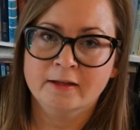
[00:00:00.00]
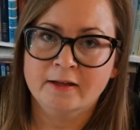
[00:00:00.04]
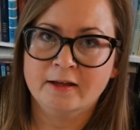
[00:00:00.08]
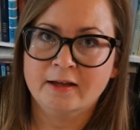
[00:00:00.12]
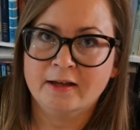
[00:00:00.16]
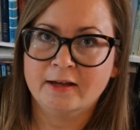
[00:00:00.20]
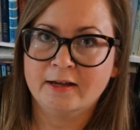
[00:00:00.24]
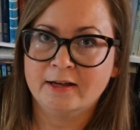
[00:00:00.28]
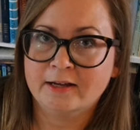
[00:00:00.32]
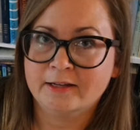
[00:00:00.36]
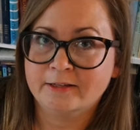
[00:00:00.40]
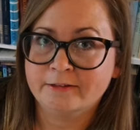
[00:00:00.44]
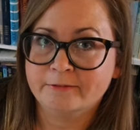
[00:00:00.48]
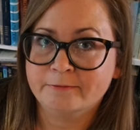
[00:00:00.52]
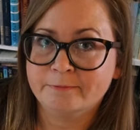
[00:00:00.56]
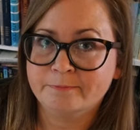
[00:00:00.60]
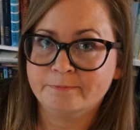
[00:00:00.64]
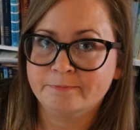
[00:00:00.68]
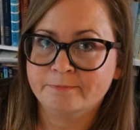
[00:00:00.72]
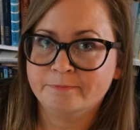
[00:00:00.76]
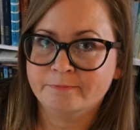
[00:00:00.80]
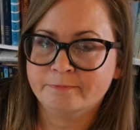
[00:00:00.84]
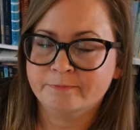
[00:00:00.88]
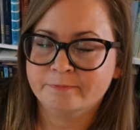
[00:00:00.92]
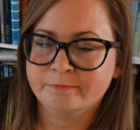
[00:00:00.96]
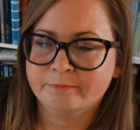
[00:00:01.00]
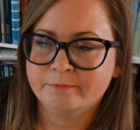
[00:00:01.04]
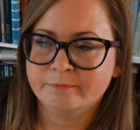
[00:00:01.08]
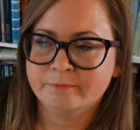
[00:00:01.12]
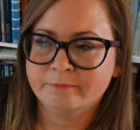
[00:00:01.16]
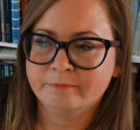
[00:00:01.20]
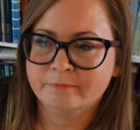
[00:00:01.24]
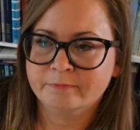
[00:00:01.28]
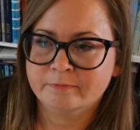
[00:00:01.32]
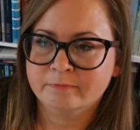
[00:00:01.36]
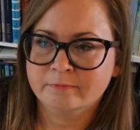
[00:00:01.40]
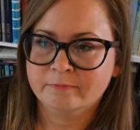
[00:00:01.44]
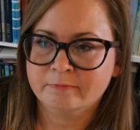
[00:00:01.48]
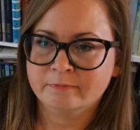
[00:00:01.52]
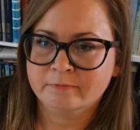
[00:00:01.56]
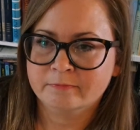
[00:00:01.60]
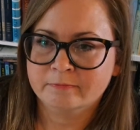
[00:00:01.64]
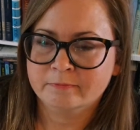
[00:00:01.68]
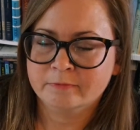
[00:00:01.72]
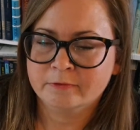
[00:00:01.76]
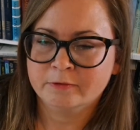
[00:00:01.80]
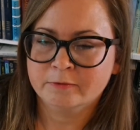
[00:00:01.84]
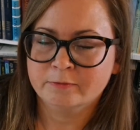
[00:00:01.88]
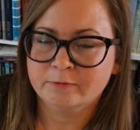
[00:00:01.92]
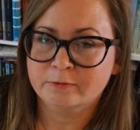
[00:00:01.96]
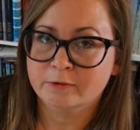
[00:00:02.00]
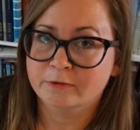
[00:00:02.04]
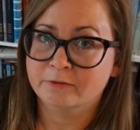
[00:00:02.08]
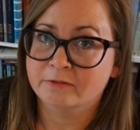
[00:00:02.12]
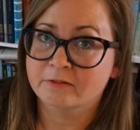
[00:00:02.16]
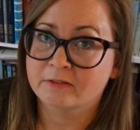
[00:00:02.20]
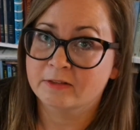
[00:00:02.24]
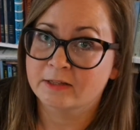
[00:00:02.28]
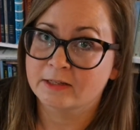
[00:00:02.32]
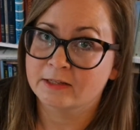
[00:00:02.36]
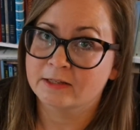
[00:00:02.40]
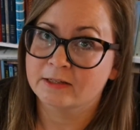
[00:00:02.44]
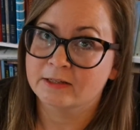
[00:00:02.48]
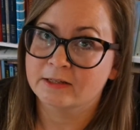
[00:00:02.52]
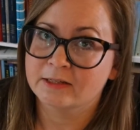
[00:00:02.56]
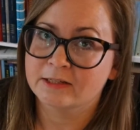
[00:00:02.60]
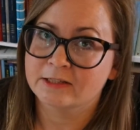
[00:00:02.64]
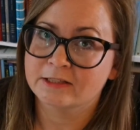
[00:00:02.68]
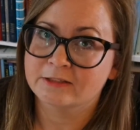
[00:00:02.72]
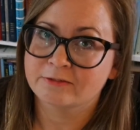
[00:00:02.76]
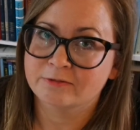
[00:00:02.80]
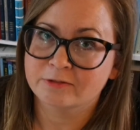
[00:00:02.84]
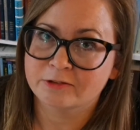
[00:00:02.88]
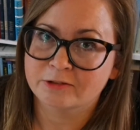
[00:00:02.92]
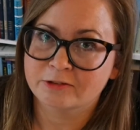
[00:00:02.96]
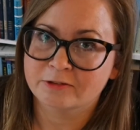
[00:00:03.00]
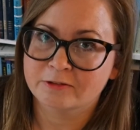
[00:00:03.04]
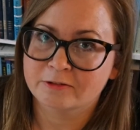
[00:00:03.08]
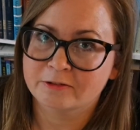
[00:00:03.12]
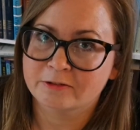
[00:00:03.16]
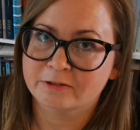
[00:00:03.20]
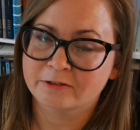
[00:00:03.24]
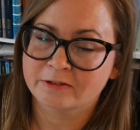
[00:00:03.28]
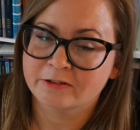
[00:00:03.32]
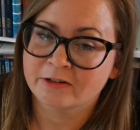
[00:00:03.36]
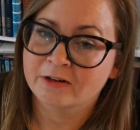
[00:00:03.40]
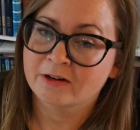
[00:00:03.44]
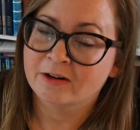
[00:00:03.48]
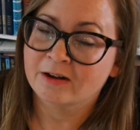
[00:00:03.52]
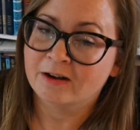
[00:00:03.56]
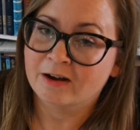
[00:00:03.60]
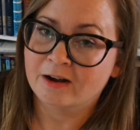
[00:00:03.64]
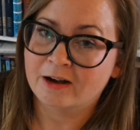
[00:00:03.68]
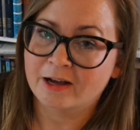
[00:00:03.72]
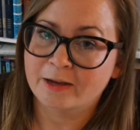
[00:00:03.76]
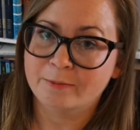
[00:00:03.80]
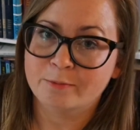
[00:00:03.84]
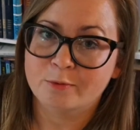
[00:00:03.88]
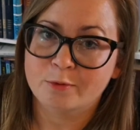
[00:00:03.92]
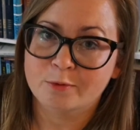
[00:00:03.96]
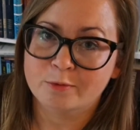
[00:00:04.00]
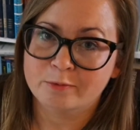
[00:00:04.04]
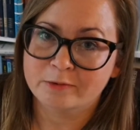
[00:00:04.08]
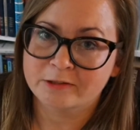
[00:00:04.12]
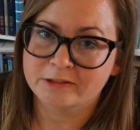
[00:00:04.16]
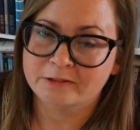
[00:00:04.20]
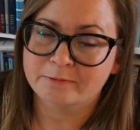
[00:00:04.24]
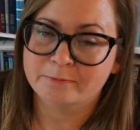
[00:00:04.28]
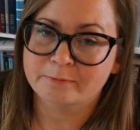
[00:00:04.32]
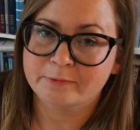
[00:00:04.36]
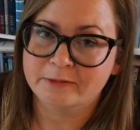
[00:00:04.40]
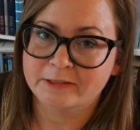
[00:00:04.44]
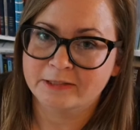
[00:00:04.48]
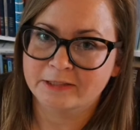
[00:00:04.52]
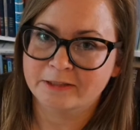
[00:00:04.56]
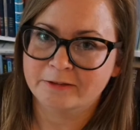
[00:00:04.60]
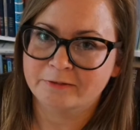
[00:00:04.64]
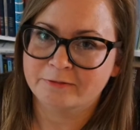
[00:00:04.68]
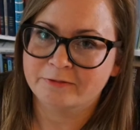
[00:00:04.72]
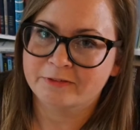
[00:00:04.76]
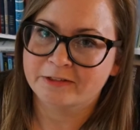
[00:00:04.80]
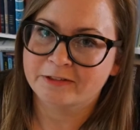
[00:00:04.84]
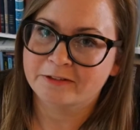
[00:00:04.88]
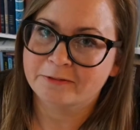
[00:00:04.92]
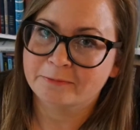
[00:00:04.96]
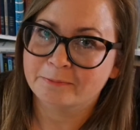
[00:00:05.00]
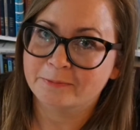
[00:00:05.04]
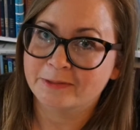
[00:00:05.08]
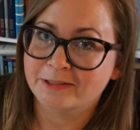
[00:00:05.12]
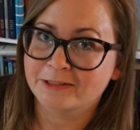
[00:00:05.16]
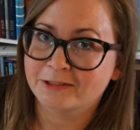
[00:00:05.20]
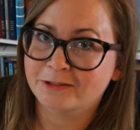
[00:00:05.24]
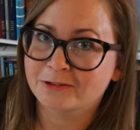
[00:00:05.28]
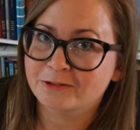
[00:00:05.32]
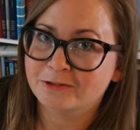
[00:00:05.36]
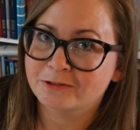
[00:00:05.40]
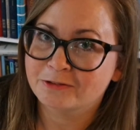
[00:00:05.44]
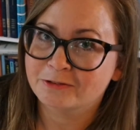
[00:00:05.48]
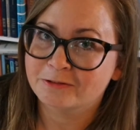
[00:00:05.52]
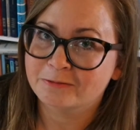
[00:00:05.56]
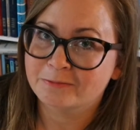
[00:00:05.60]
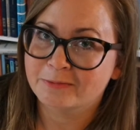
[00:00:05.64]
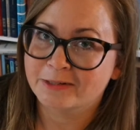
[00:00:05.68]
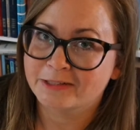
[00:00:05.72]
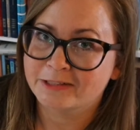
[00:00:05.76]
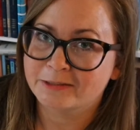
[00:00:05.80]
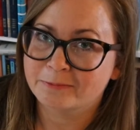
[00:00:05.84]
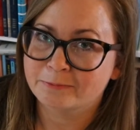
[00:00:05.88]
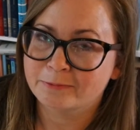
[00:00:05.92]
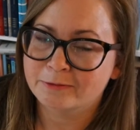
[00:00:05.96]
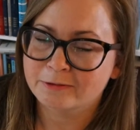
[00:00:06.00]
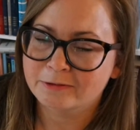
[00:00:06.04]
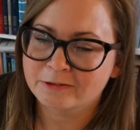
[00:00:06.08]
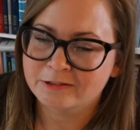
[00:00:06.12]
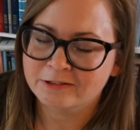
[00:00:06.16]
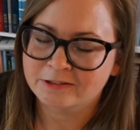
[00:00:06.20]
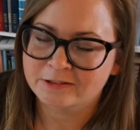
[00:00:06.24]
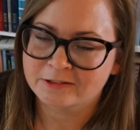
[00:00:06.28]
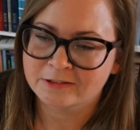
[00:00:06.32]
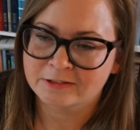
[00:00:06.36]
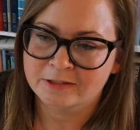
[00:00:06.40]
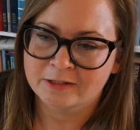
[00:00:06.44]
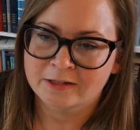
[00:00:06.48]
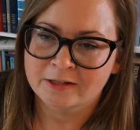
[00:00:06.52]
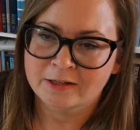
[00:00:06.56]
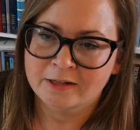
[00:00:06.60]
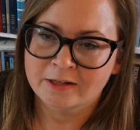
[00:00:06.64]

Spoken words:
And one thing is for sure, I'm always bringing with me too many books.